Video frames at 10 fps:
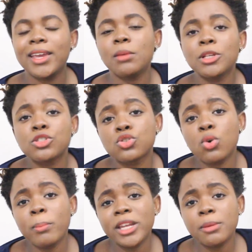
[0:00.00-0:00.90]
it means
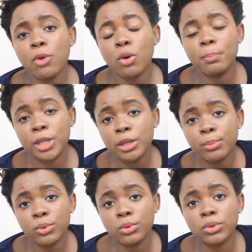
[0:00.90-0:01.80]
so many more
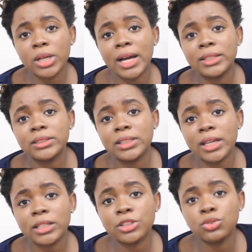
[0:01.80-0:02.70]
people can
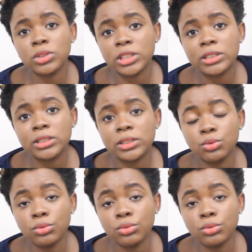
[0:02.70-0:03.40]
get into this